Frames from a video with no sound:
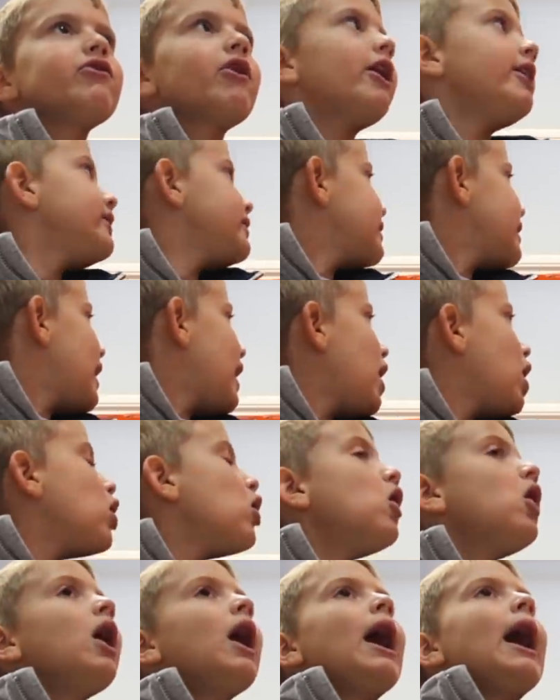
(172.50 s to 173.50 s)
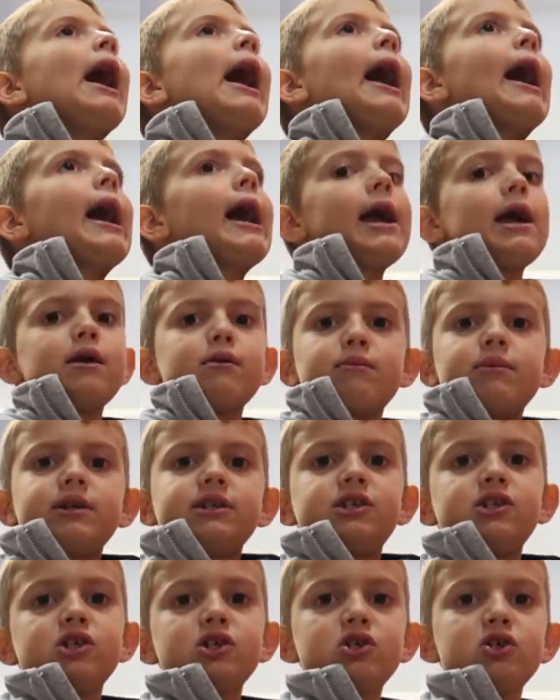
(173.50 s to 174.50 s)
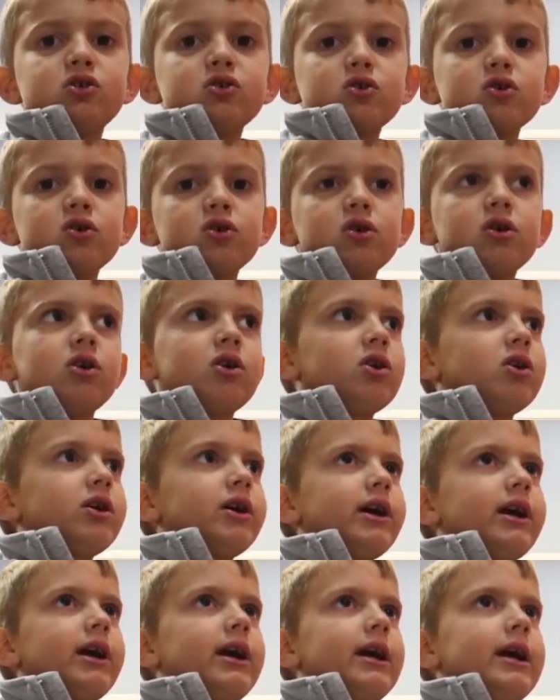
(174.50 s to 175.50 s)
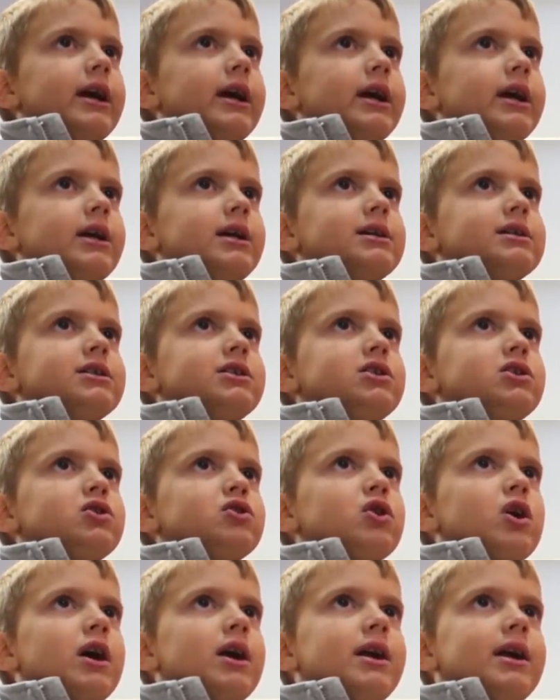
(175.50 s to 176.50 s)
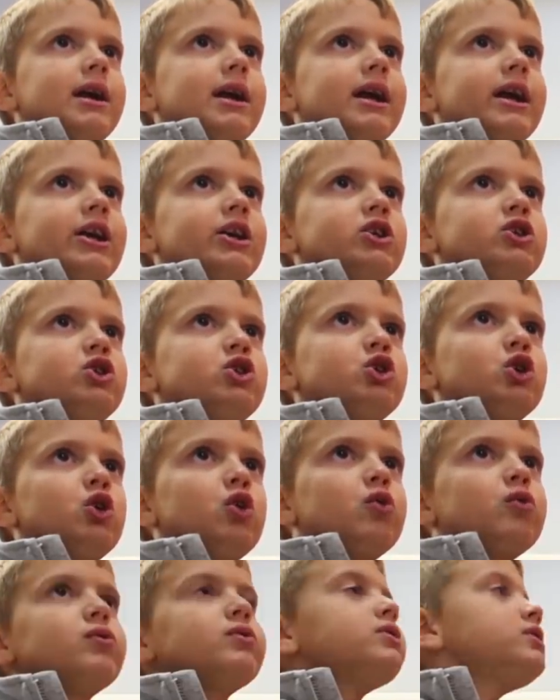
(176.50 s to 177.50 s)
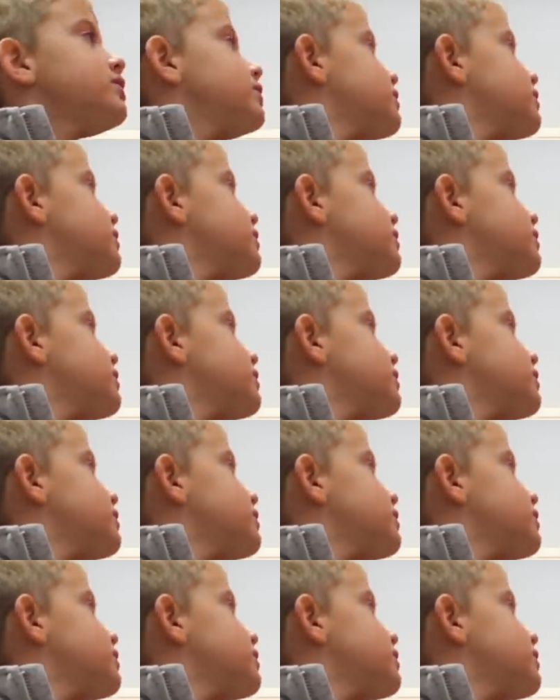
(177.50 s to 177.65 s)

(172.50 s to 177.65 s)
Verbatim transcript: right now, and my sister is trying to get shoes.